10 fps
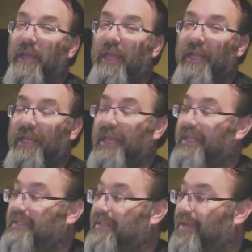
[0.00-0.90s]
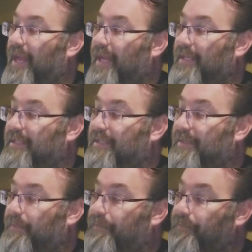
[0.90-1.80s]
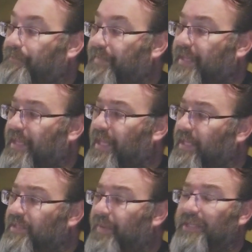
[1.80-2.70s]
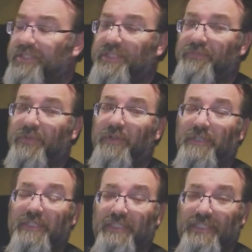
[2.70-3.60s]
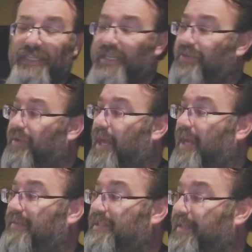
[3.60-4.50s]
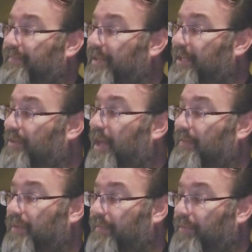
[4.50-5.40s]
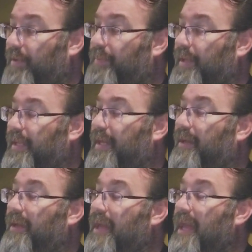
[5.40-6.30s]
And again, it still has expansions for CD drives, DVD drive, whatever you want to put in there,